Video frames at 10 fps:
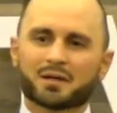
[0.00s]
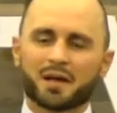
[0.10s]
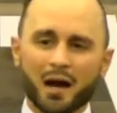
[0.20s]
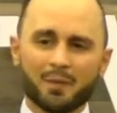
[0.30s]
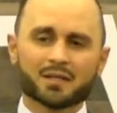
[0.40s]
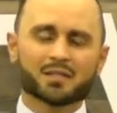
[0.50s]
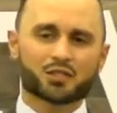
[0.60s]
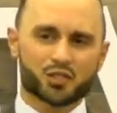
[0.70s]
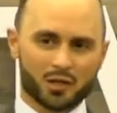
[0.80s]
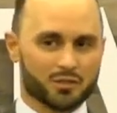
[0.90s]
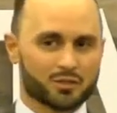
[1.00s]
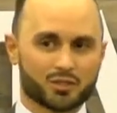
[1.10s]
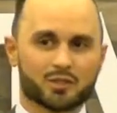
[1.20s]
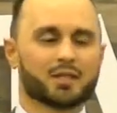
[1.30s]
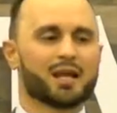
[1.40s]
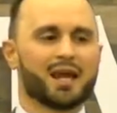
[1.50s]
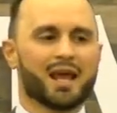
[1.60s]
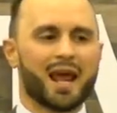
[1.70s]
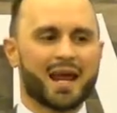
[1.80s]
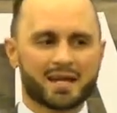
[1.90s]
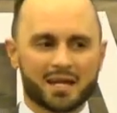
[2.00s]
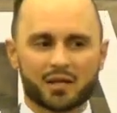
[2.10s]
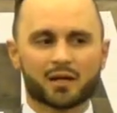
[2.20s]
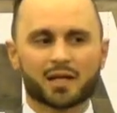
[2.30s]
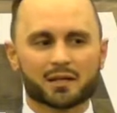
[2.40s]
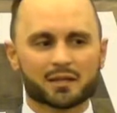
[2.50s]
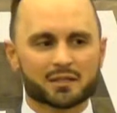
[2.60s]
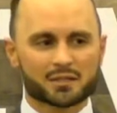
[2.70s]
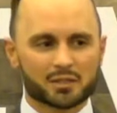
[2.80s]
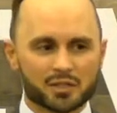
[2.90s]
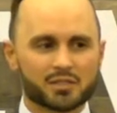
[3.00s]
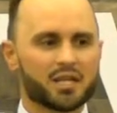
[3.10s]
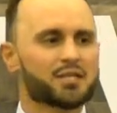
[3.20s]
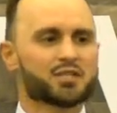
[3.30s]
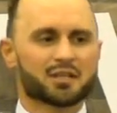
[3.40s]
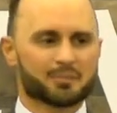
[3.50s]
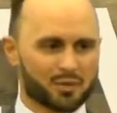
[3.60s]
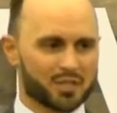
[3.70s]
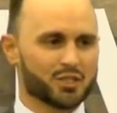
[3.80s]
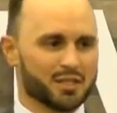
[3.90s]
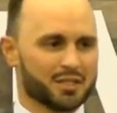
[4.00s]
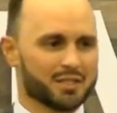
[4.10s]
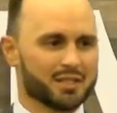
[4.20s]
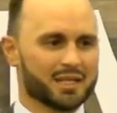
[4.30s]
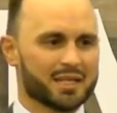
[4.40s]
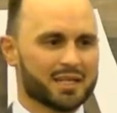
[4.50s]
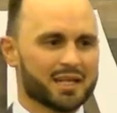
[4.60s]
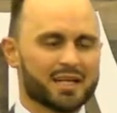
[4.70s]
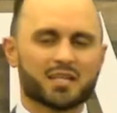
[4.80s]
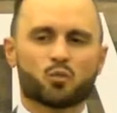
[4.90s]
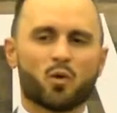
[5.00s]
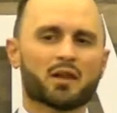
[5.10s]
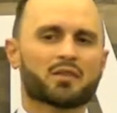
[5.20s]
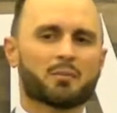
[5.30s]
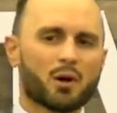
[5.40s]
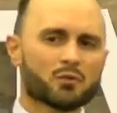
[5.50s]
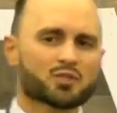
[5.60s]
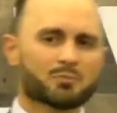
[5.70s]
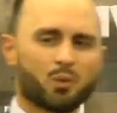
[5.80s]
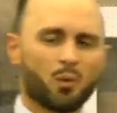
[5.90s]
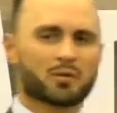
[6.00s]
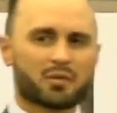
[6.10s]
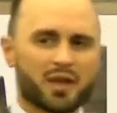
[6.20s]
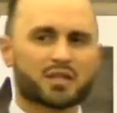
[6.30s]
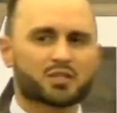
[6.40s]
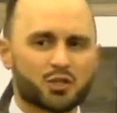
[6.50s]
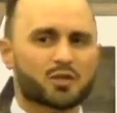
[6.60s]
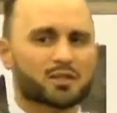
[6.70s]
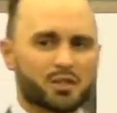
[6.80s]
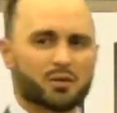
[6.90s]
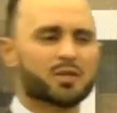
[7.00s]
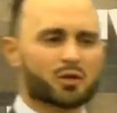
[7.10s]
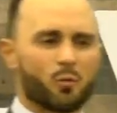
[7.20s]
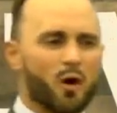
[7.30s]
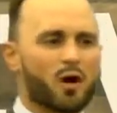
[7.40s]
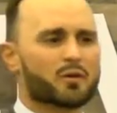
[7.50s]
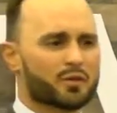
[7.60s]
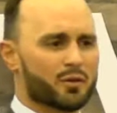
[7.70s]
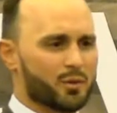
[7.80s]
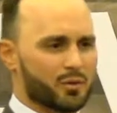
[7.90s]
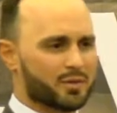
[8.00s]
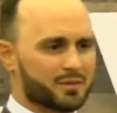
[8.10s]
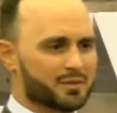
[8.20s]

coming to church and hearing good teaching and preaching is one of the most important things you can do in your walk with the Lord.